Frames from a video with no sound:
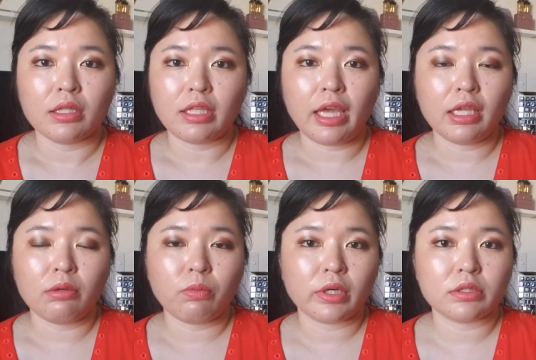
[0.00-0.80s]
yeah,
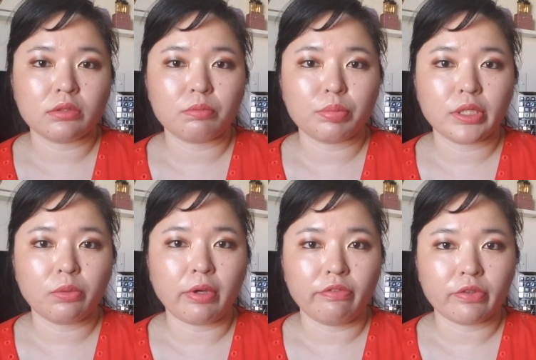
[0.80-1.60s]
it worked pretty
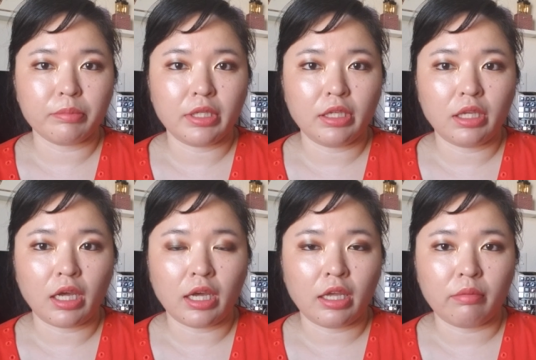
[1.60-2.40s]
well for me.
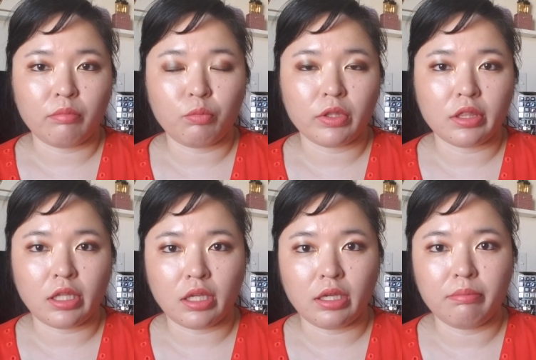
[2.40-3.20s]
I'm with
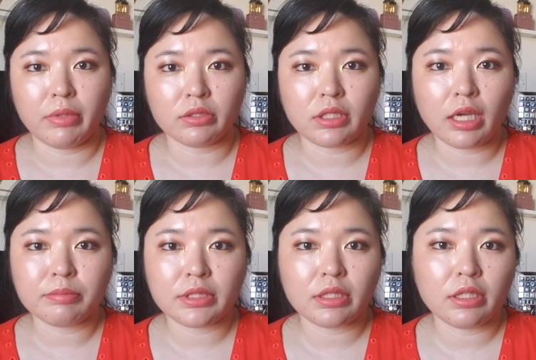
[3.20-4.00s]
the Mel
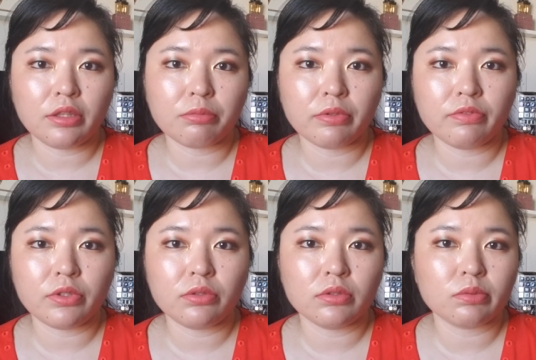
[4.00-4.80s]
Thompson in the
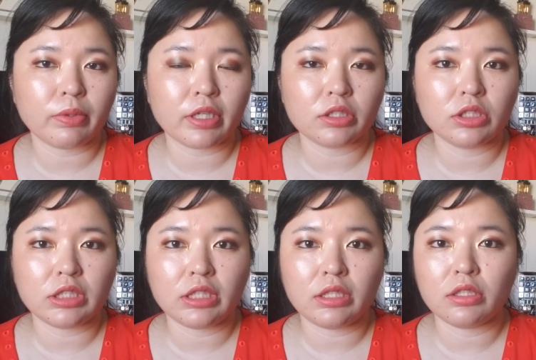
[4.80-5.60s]
reviews, where
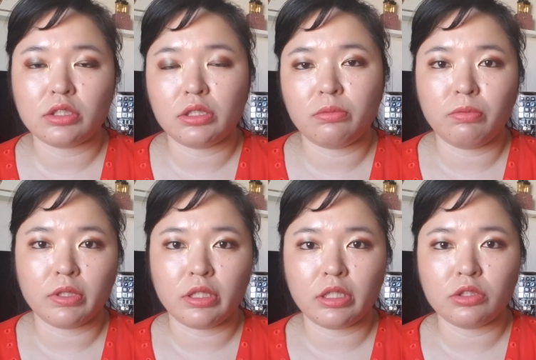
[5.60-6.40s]
she she
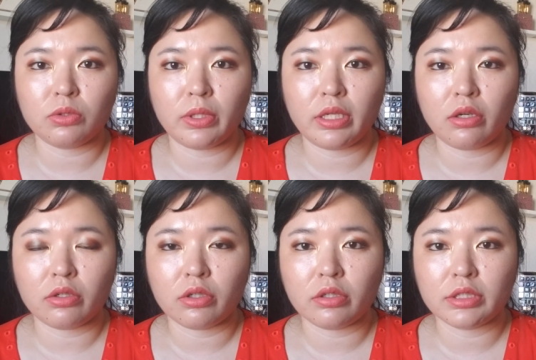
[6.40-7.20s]
really enjoyed it on
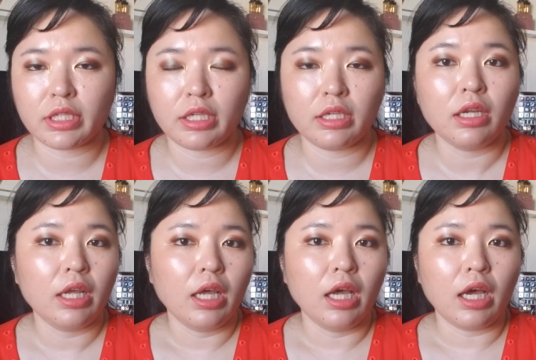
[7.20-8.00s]
her skin.
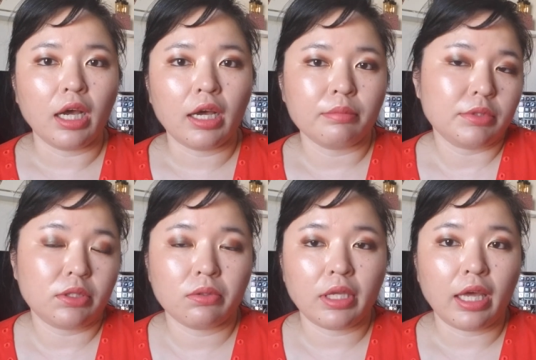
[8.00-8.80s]
Um,
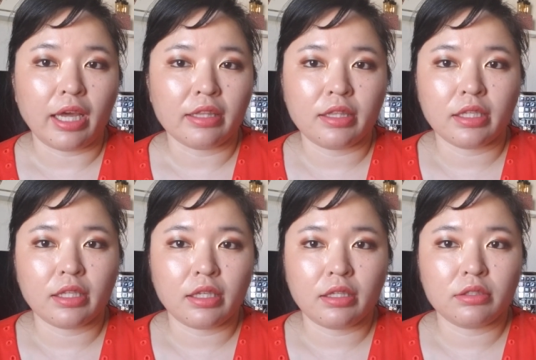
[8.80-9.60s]
so yeah, I think
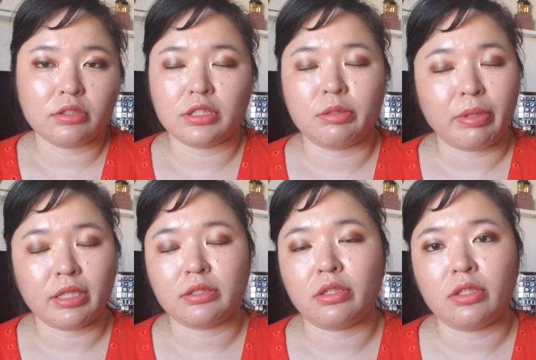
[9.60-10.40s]
it just
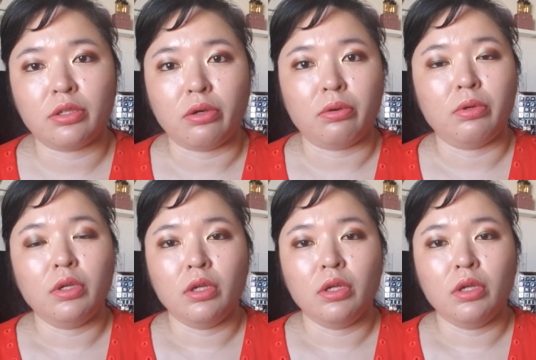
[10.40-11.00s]
depends on, you know,